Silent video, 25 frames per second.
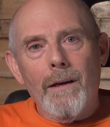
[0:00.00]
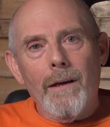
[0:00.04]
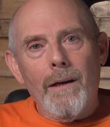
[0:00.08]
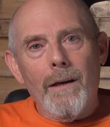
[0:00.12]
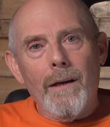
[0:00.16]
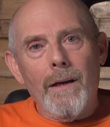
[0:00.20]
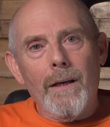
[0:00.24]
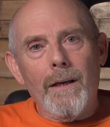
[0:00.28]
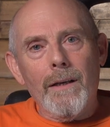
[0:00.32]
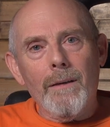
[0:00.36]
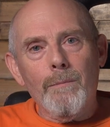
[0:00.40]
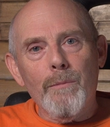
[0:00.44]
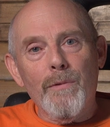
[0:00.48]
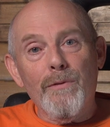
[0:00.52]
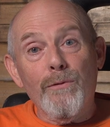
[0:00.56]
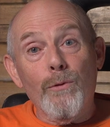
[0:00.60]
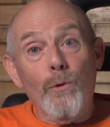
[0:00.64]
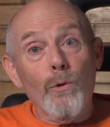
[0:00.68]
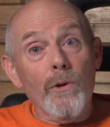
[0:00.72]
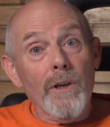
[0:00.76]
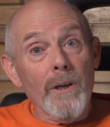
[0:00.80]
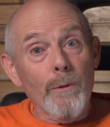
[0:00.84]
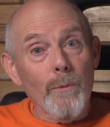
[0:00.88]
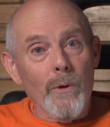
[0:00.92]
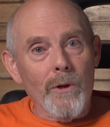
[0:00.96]
And
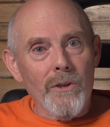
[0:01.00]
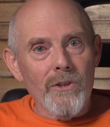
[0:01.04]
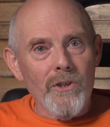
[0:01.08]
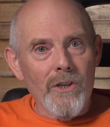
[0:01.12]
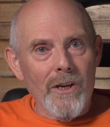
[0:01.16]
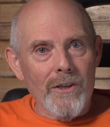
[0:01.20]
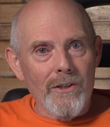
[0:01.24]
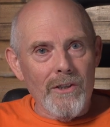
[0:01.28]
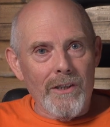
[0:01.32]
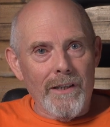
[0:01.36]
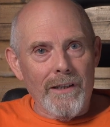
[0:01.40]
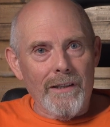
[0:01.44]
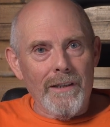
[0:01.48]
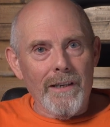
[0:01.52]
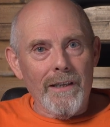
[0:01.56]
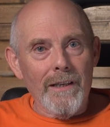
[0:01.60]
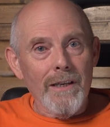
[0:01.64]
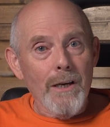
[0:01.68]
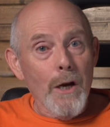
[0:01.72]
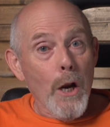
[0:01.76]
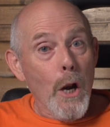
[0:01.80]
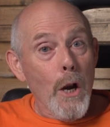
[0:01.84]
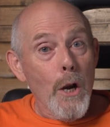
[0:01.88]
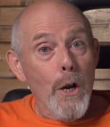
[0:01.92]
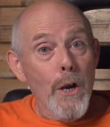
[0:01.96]
before anyone says anything,
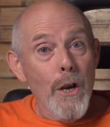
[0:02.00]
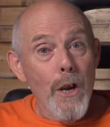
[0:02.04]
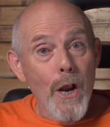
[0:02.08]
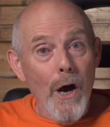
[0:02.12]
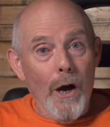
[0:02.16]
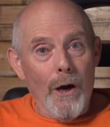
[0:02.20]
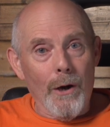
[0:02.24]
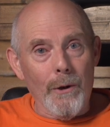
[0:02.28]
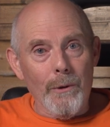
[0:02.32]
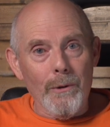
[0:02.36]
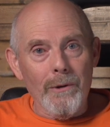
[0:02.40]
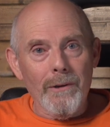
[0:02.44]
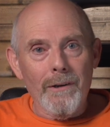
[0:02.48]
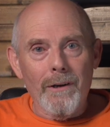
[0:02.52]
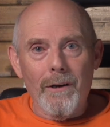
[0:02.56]
no,